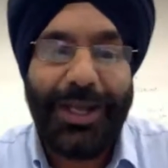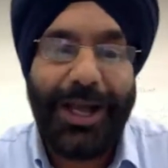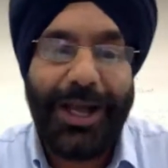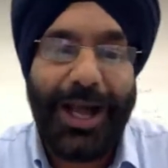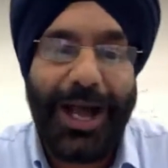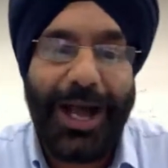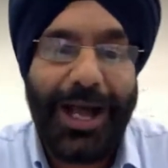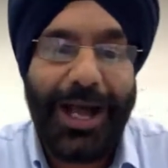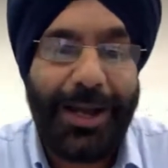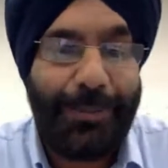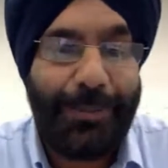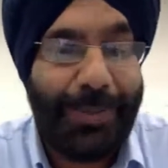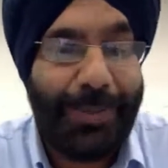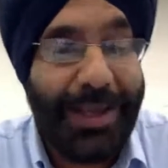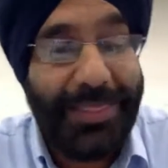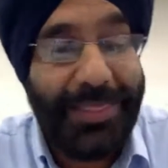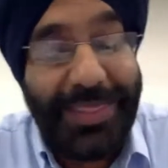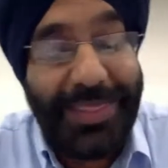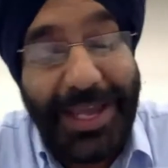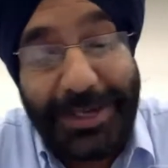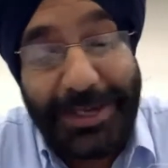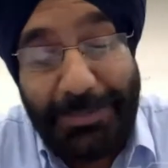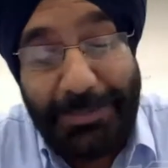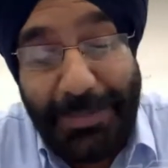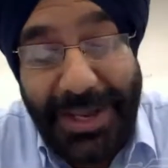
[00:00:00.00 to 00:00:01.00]
up, and
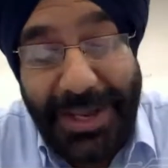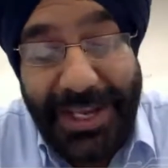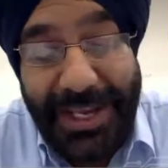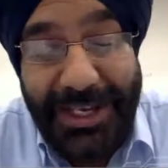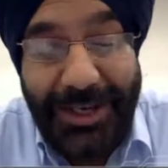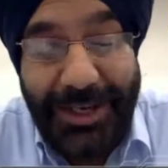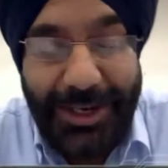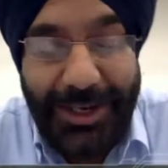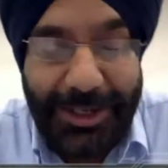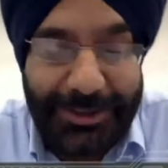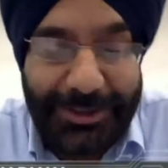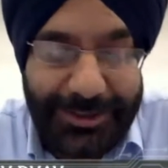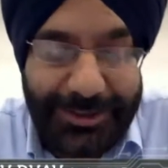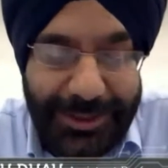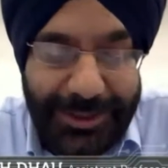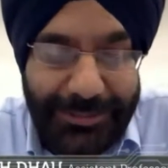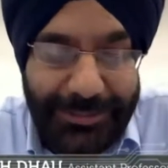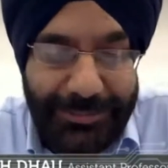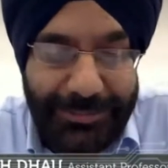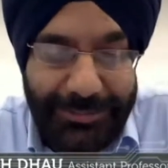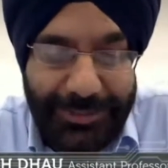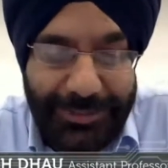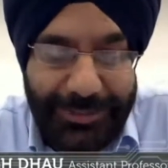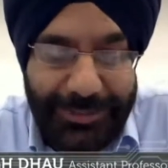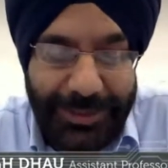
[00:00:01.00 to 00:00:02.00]
that may cause
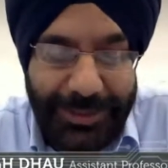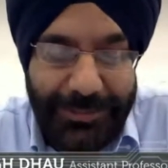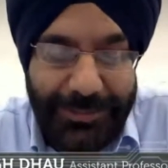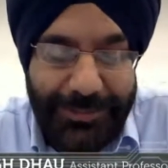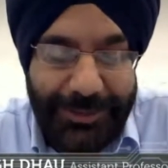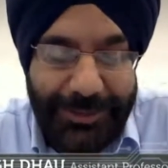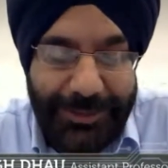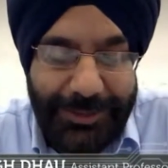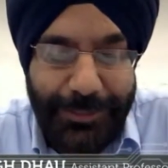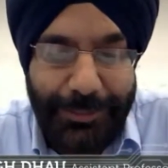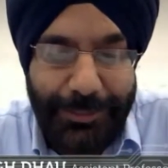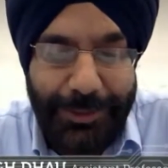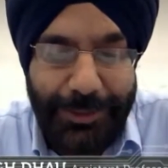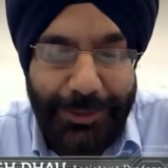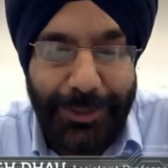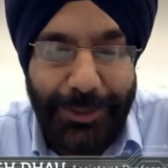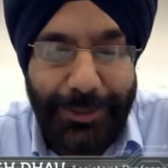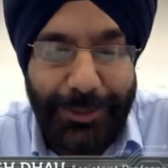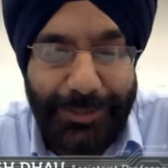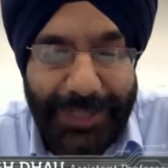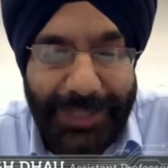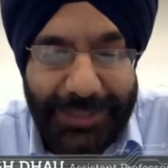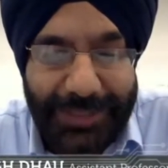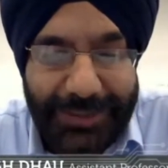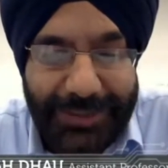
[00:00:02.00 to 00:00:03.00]
some
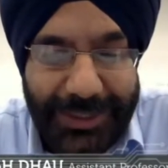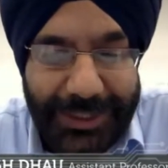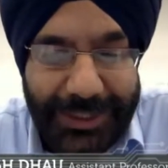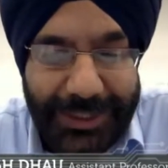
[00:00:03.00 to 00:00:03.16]
problem as an